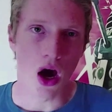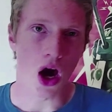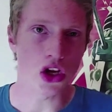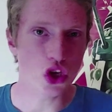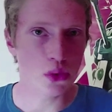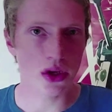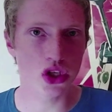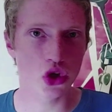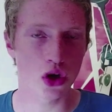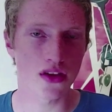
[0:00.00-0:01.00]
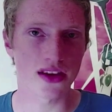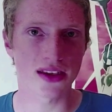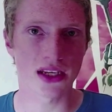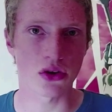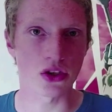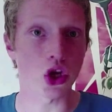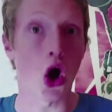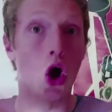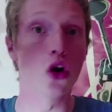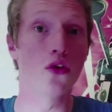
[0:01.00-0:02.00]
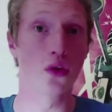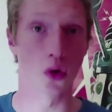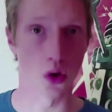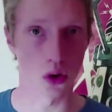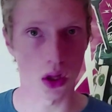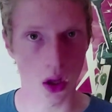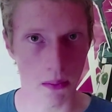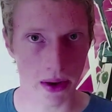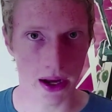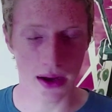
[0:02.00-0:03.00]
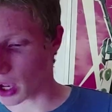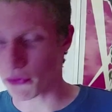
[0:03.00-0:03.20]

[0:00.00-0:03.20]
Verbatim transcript: I do enjoy this series overall a lot better.